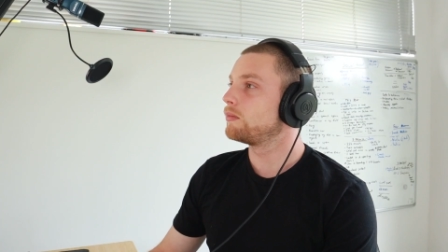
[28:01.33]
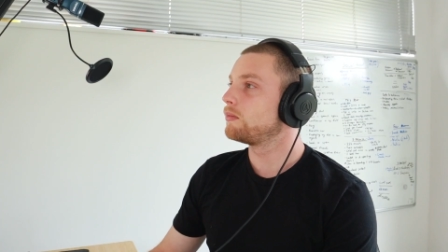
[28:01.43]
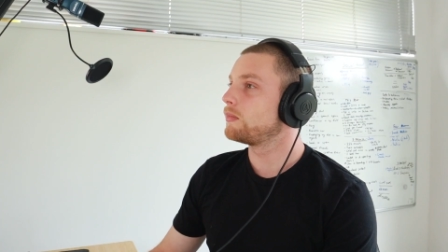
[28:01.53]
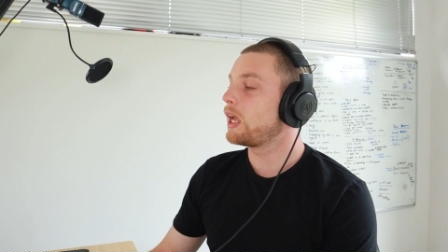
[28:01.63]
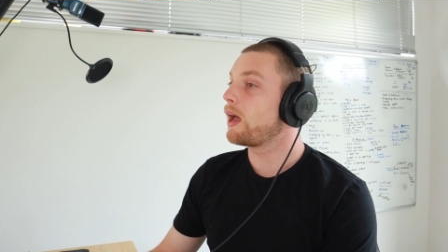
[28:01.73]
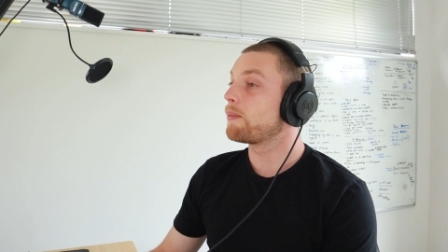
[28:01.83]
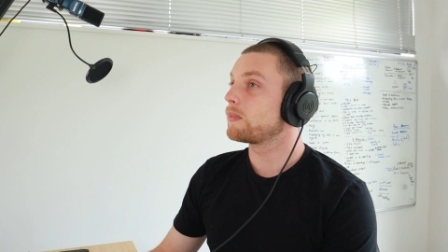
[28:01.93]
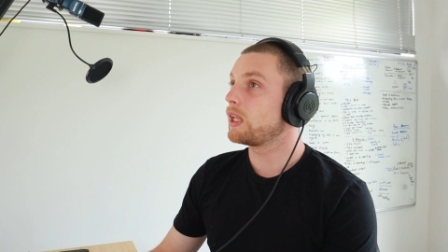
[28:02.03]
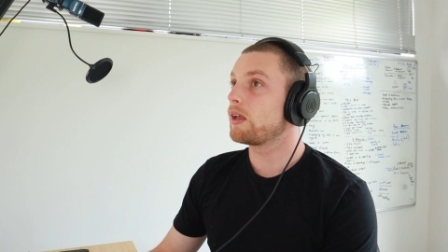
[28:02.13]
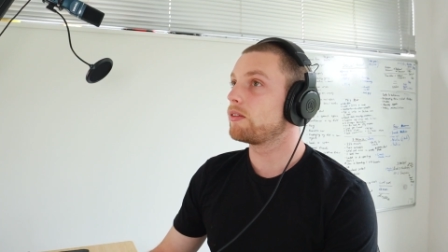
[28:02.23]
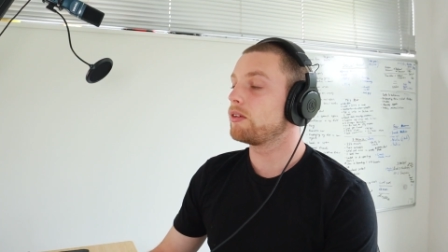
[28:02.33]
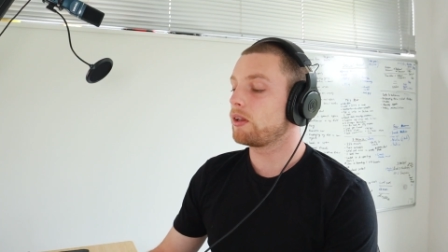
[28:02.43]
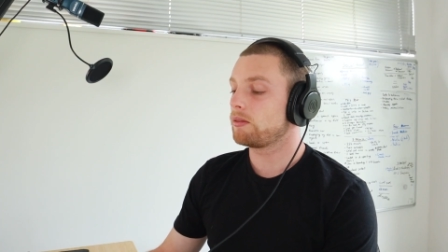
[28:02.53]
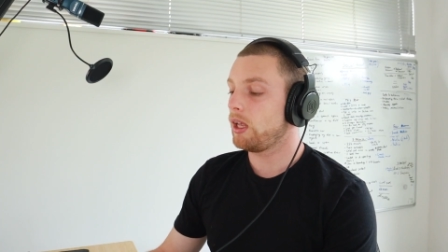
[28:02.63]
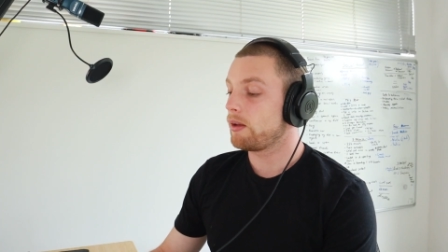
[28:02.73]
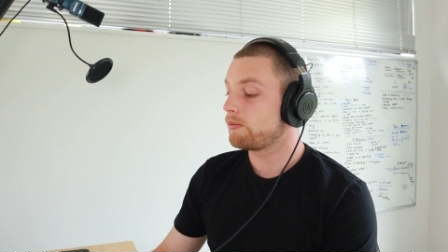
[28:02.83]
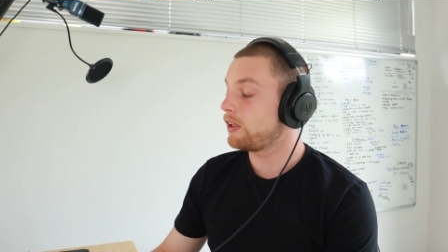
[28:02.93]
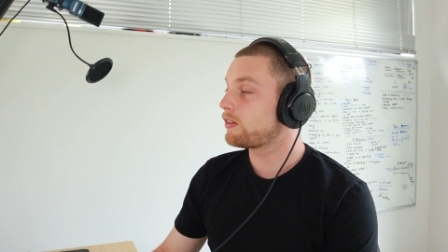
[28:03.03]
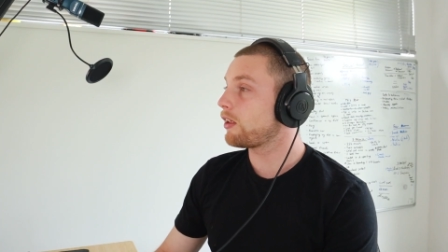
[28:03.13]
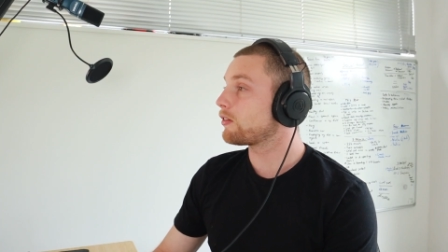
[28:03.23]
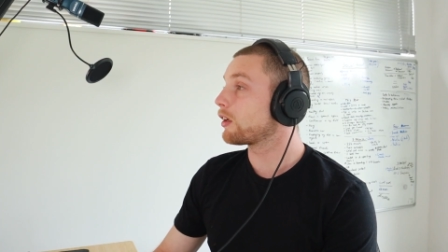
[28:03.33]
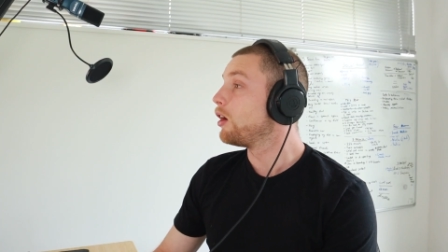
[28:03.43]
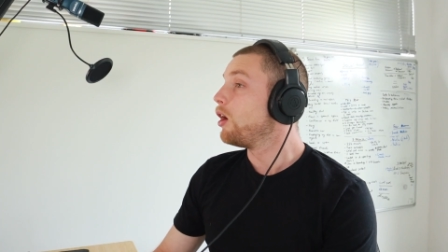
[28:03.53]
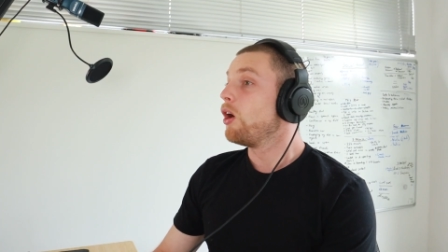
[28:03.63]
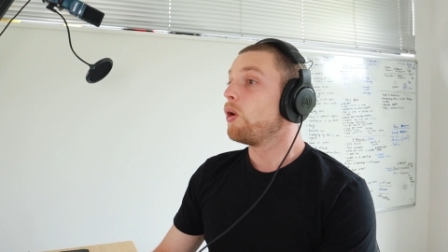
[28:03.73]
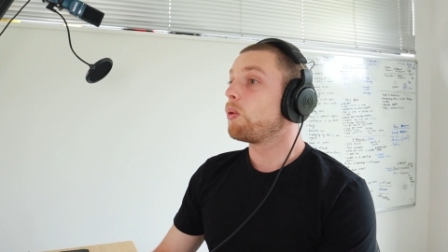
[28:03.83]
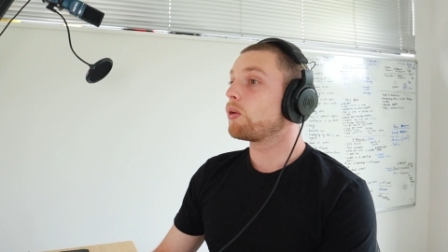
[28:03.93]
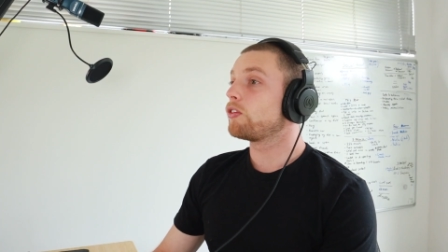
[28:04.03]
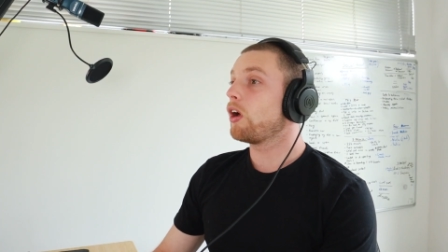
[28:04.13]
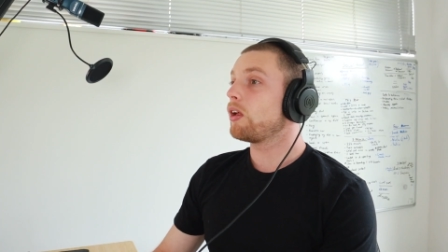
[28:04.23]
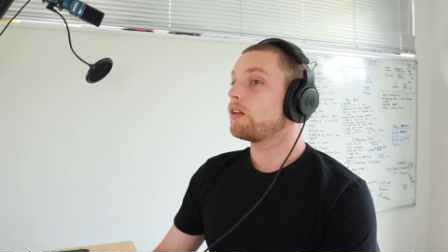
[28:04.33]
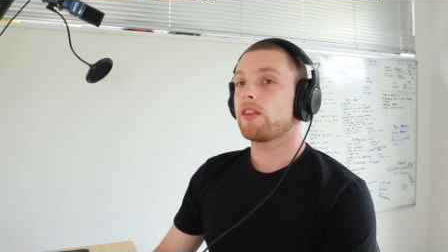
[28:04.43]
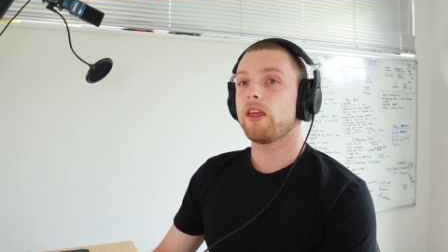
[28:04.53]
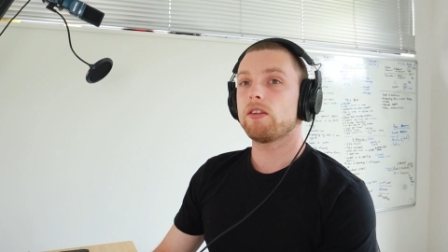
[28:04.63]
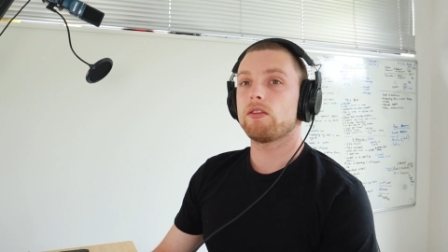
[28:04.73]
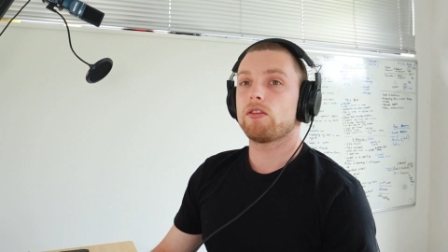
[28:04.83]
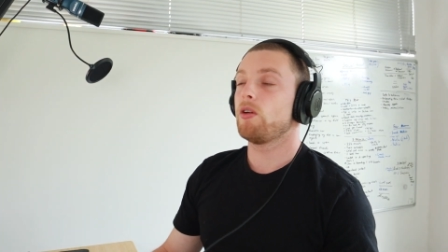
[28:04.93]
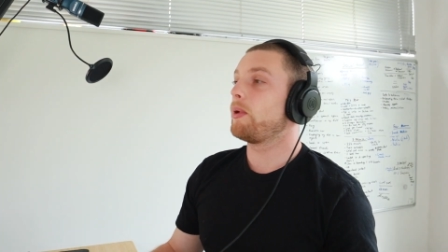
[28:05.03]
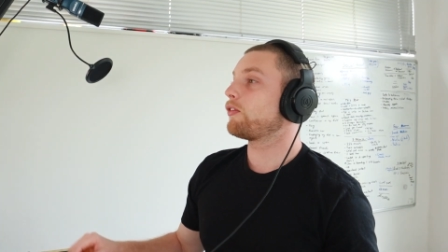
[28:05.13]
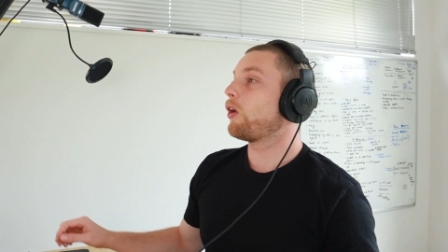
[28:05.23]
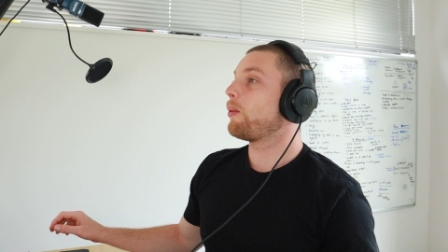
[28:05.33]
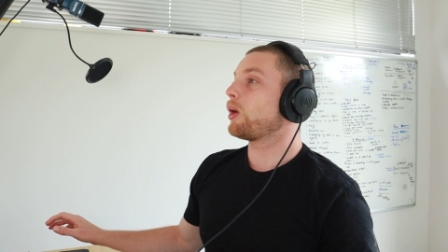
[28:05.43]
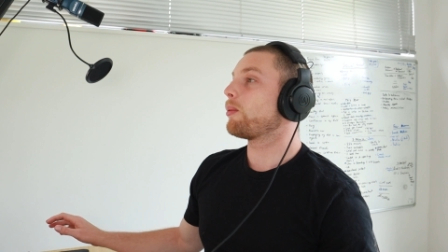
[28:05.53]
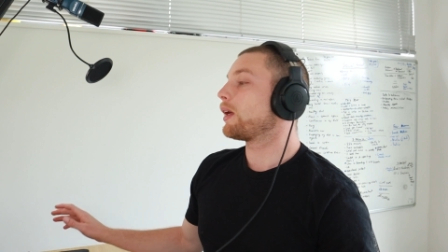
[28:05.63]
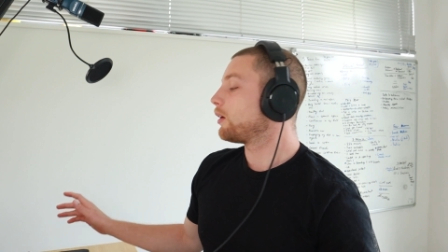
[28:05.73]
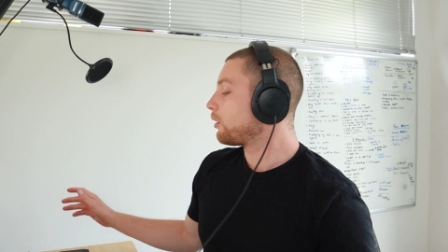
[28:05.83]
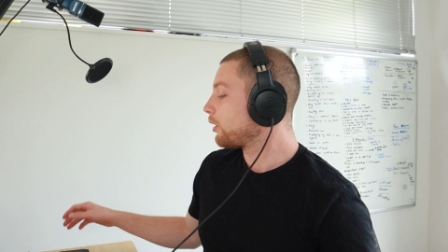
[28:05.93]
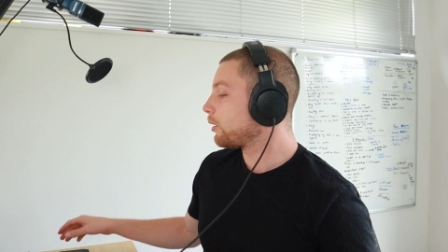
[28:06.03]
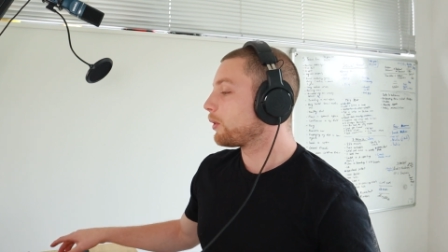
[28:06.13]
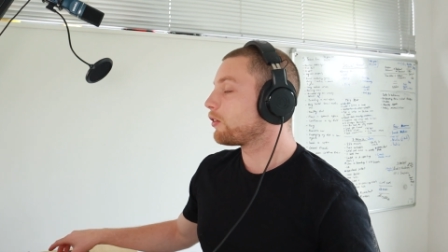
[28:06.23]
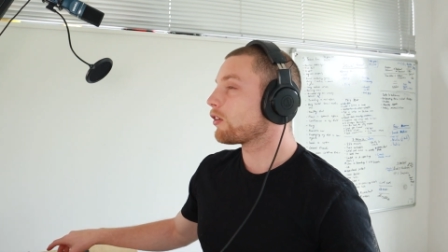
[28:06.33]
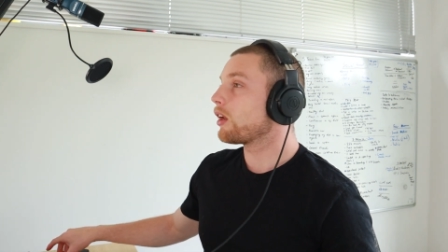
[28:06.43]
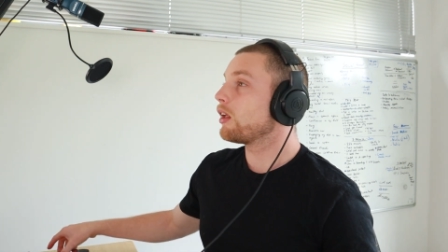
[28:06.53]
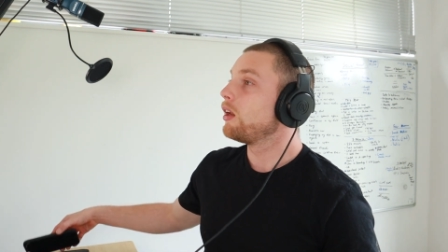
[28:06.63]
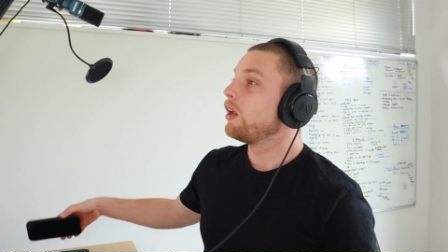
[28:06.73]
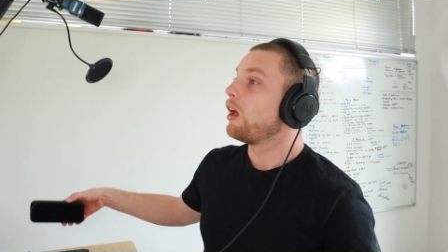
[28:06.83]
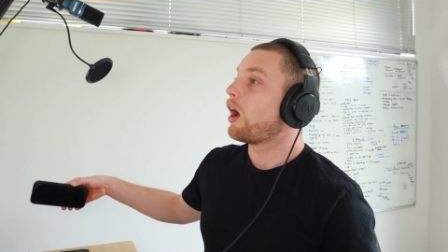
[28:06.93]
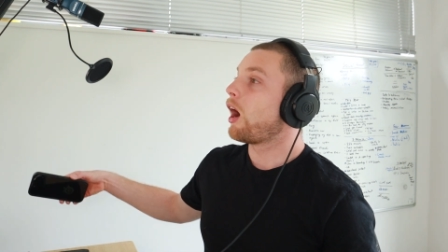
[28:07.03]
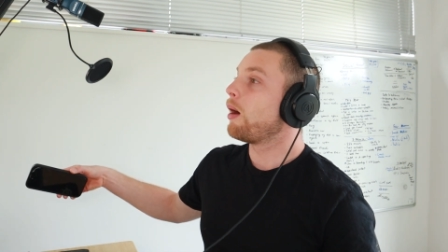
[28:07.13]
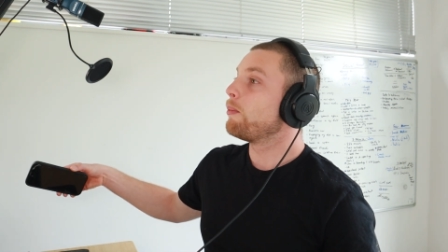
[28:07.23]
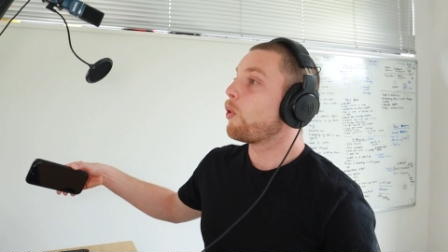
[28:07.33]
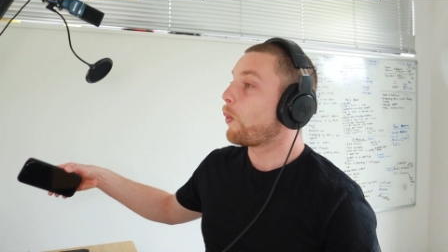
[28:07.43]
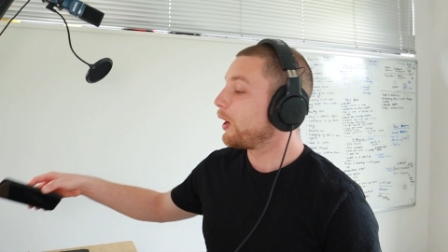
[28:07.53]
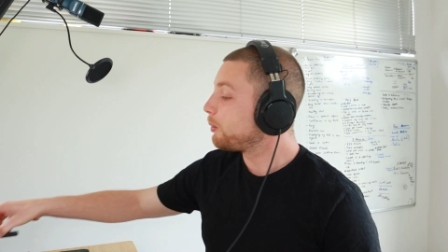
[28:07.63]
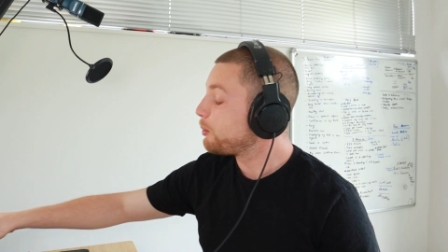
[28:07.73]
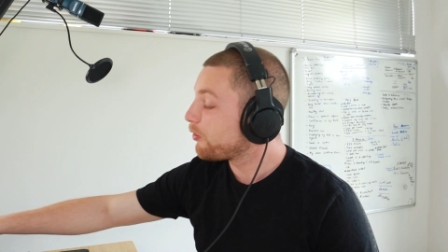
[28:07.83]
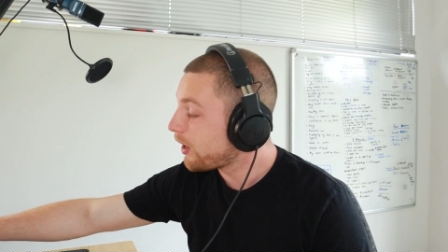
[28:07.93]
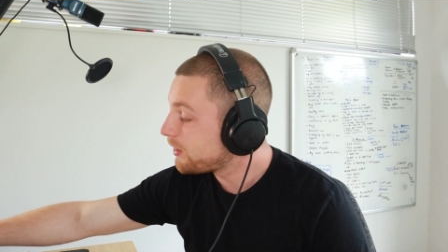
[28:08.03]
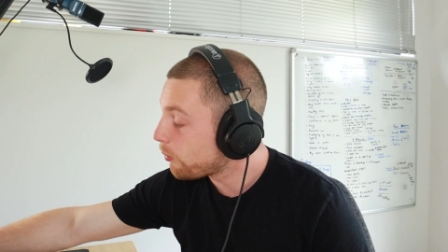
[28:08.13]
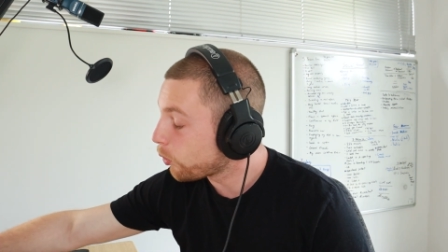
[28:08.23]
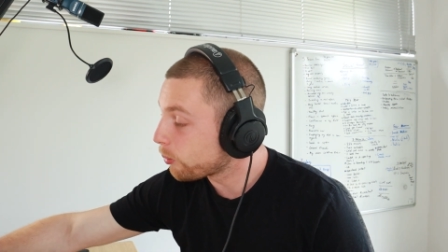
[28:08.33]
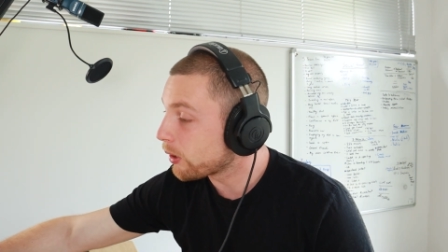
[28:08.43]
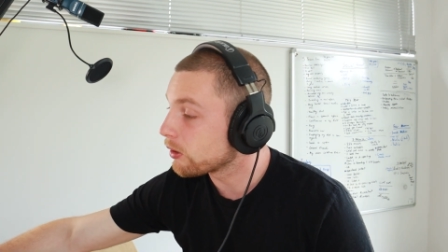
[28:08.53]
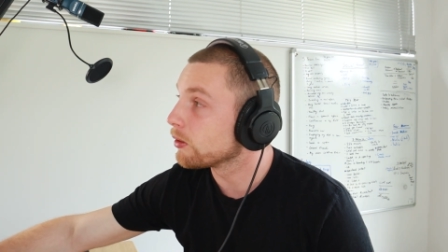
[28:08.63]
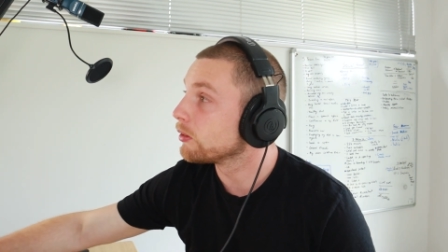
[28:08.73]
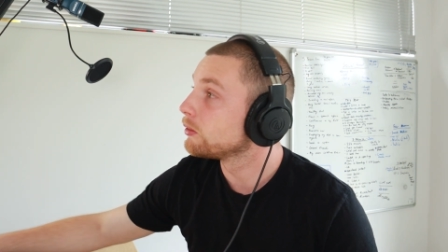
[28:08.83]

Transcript: Yeah, dude. Yeah, fantastic. Well, John, thanks so much for hopping on, man. I really appreciate it. Where can people find out more about you?